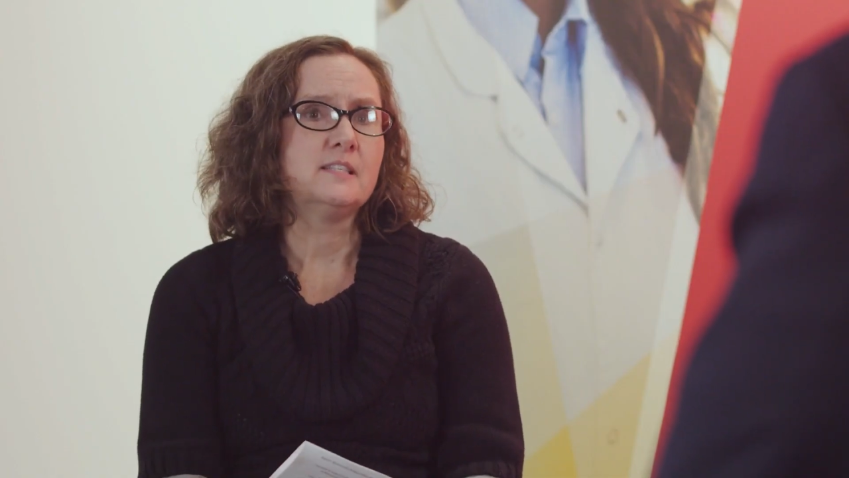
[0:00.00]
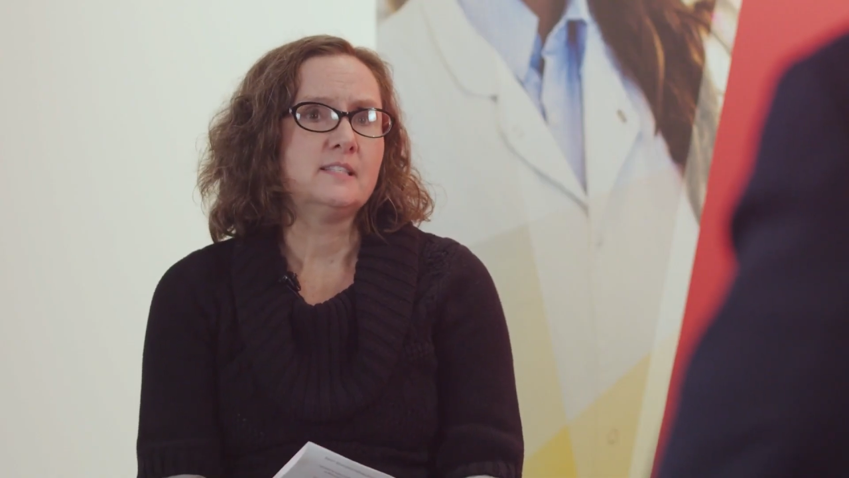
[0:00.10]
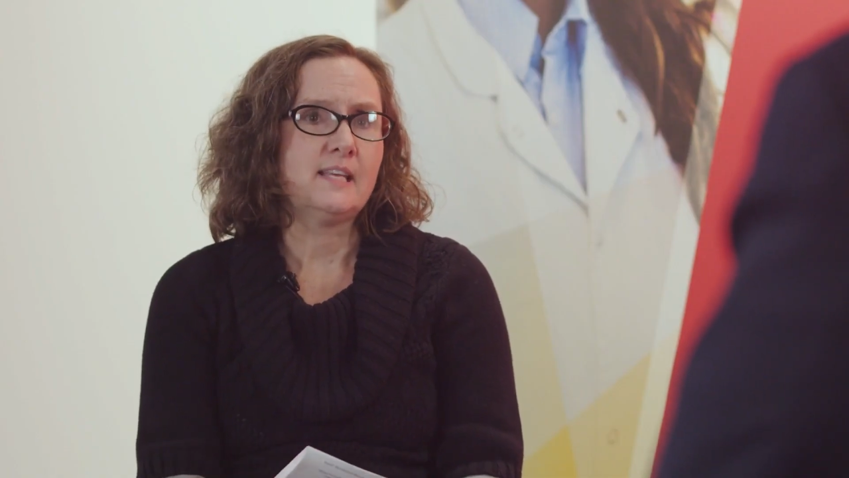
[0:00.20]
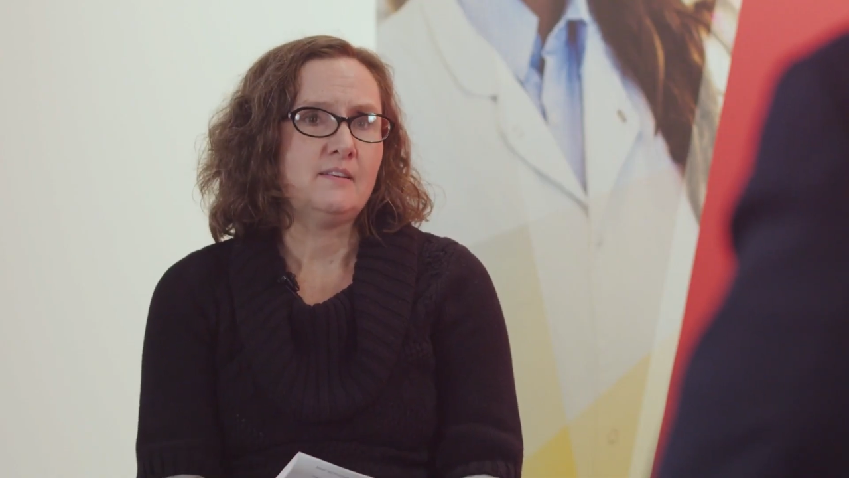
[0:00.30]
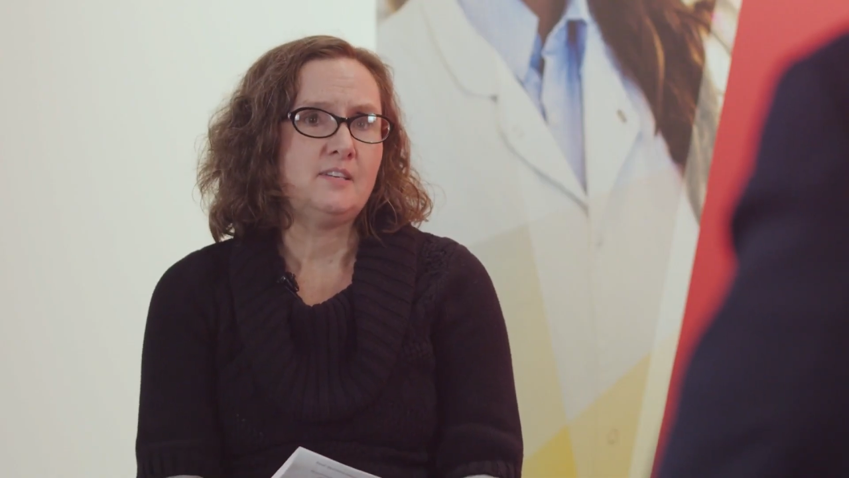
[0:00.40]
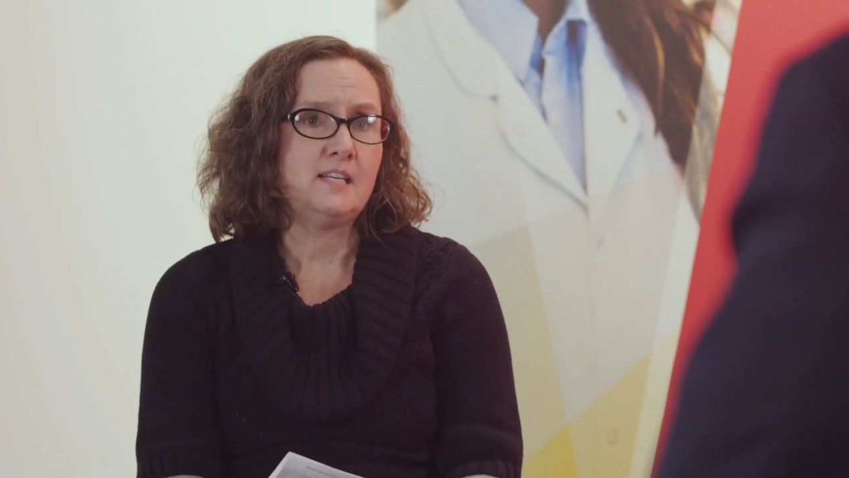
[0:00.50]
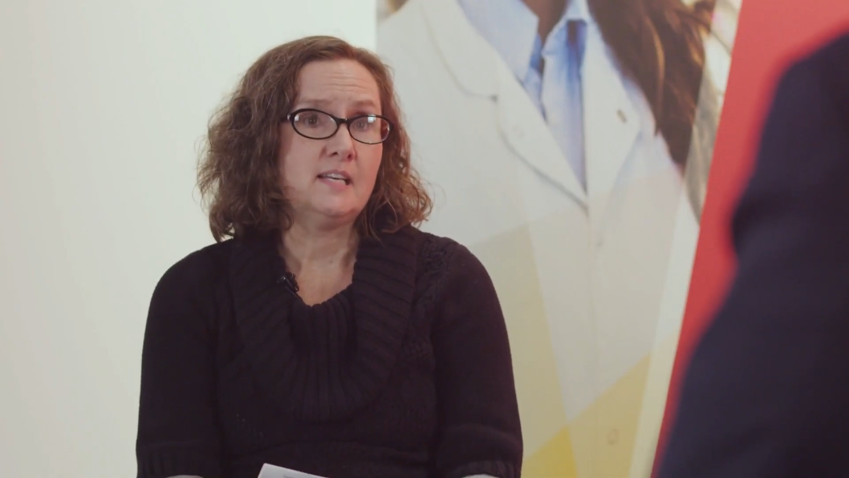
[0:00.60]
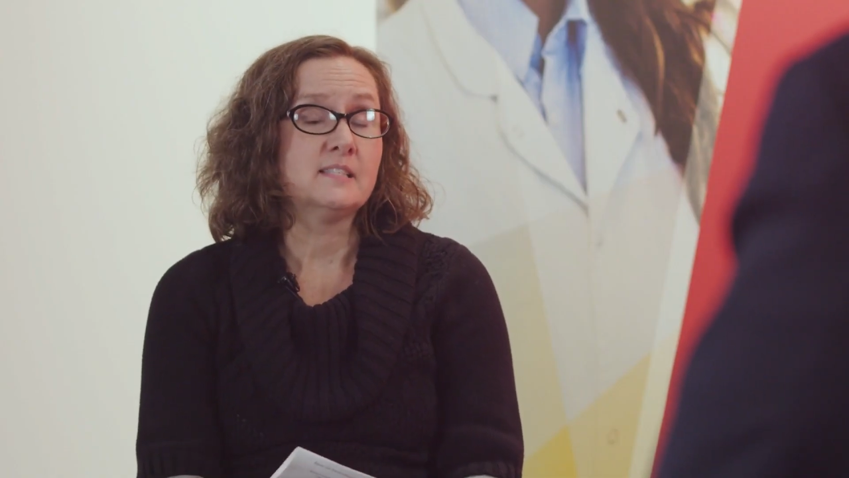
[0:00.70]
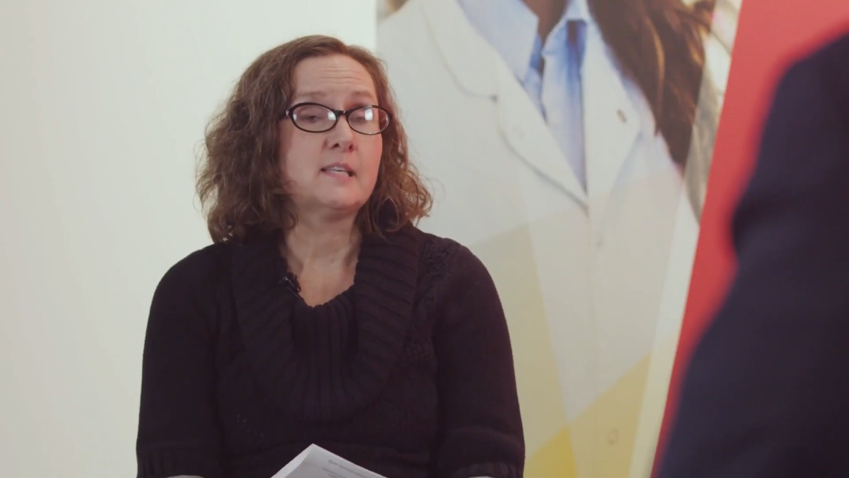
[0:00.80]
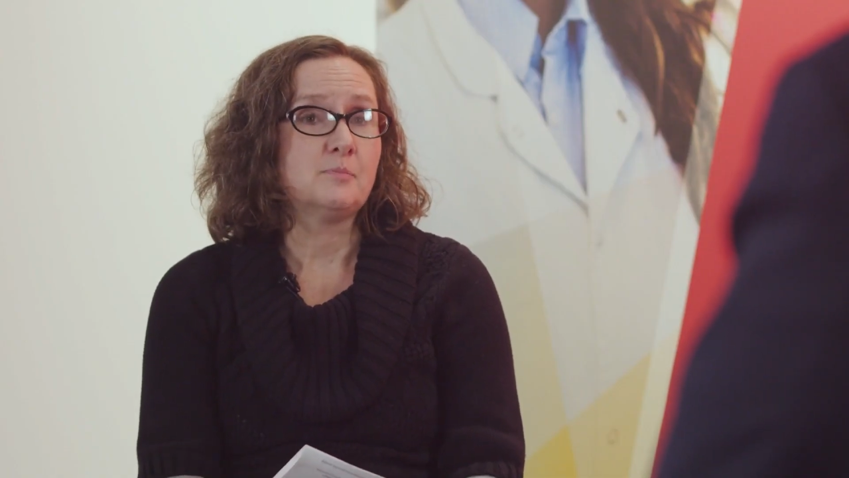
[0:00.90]
and
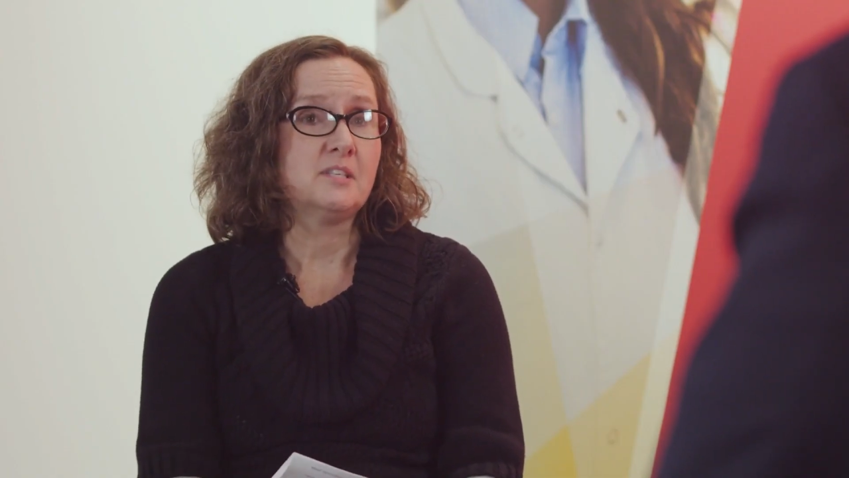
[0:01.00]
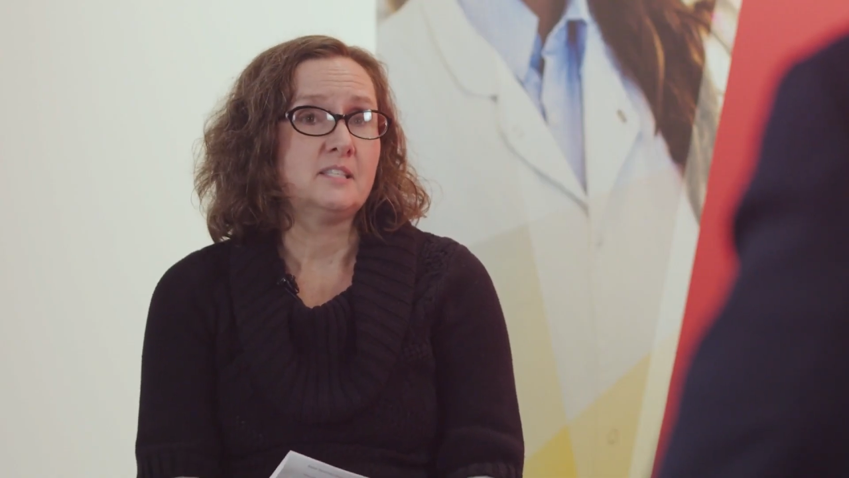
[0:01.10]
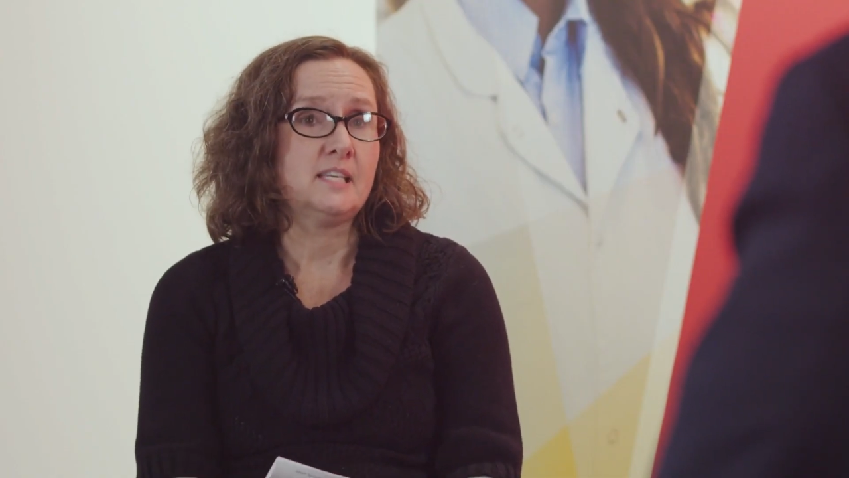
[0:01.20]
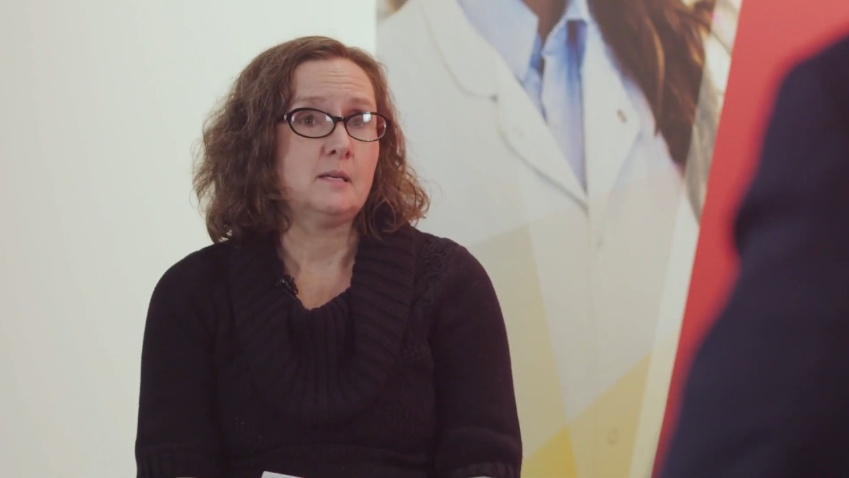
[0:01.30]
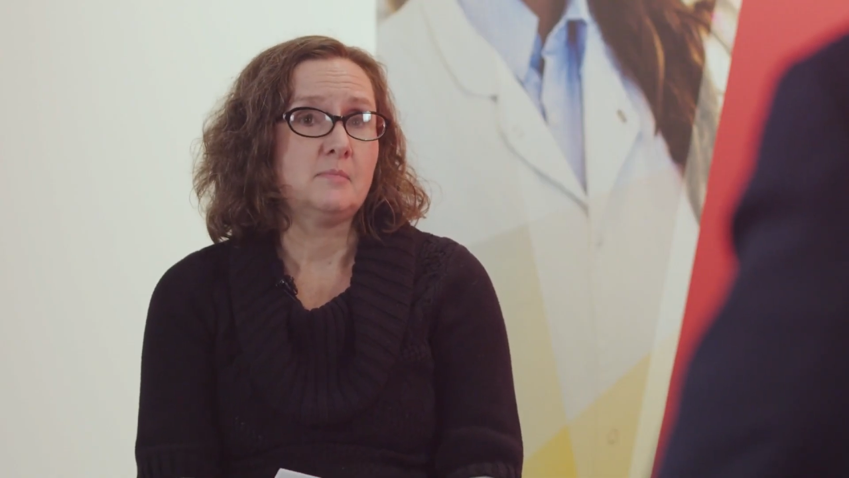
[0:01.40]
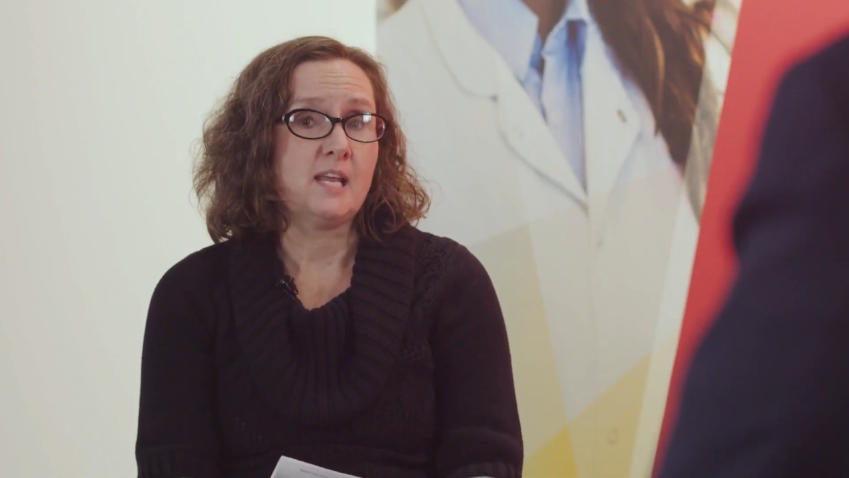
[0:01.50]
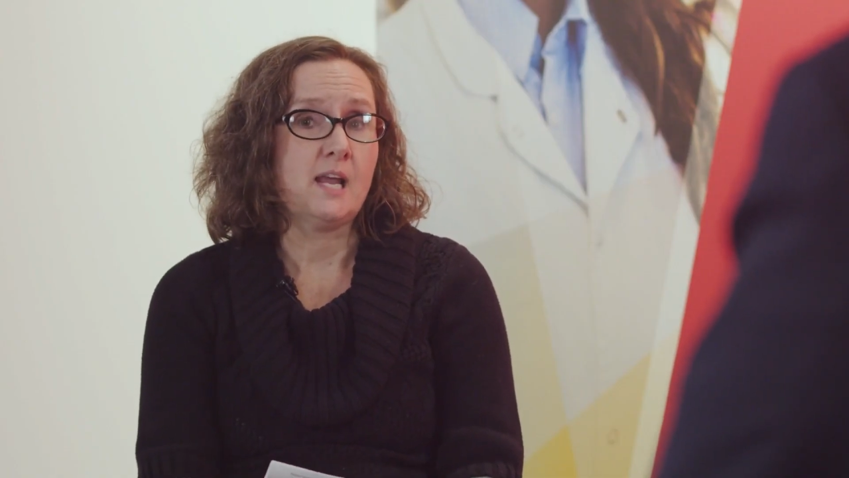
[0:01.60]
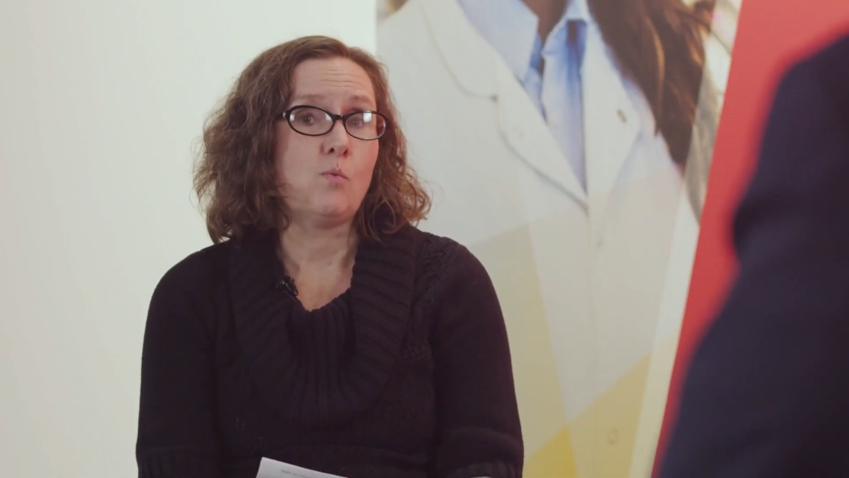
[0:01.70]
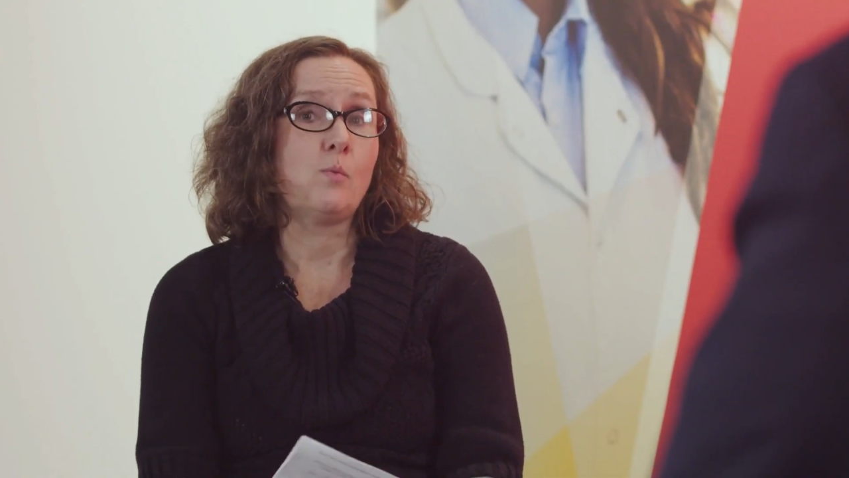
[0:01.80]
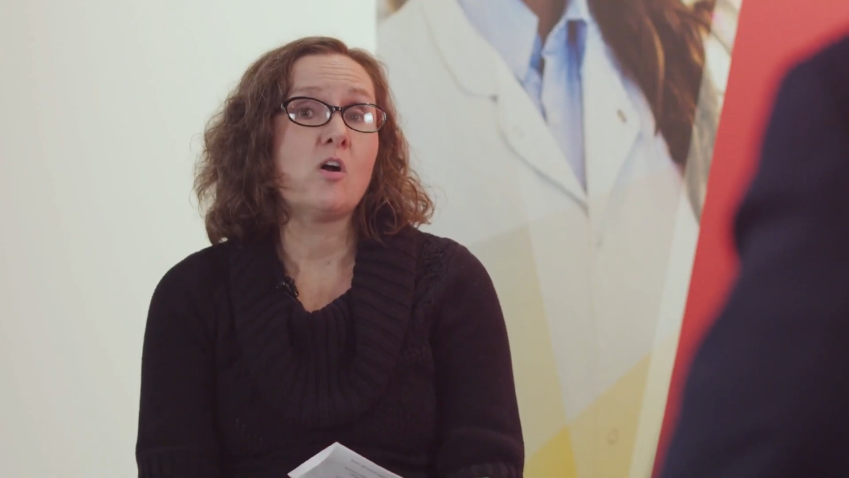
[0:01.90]
safety and sepsis team
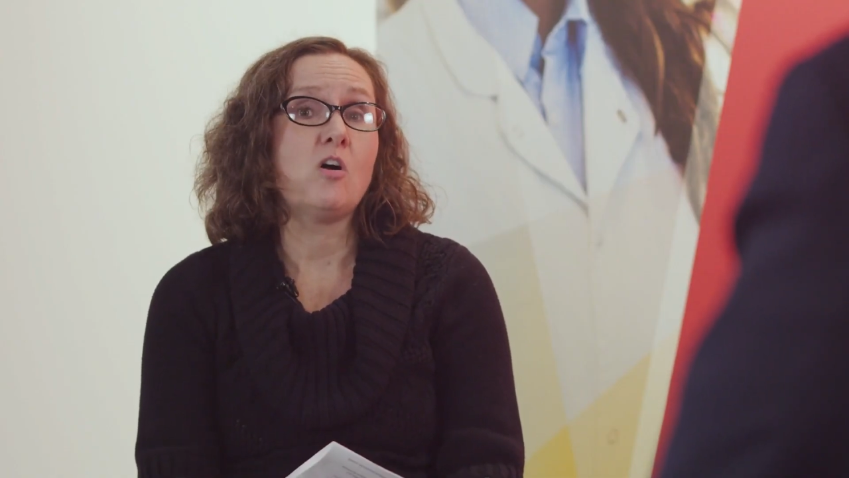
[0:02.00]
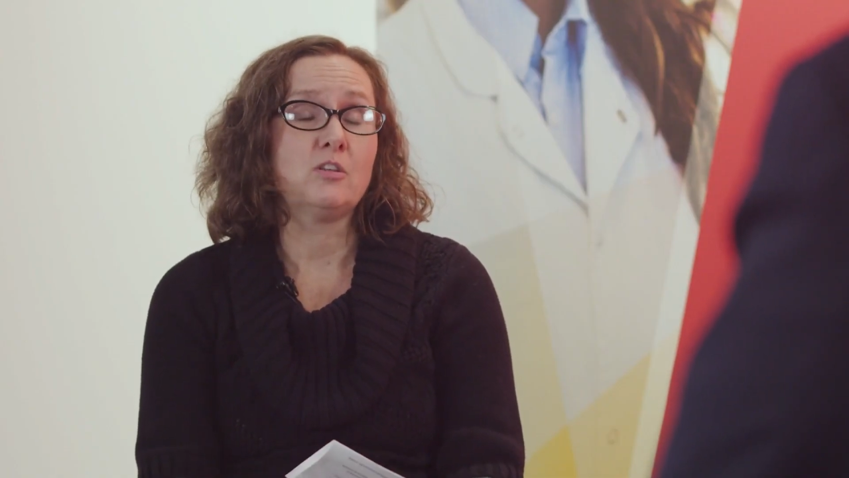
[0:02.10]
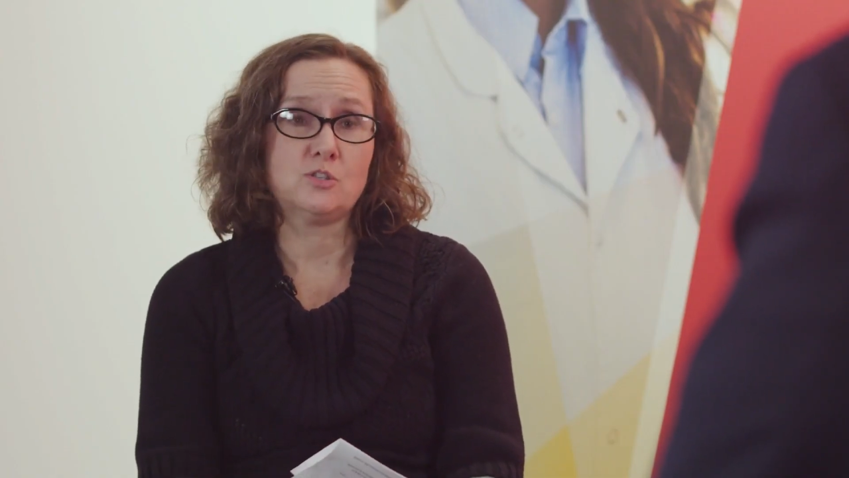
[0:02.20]
take what we call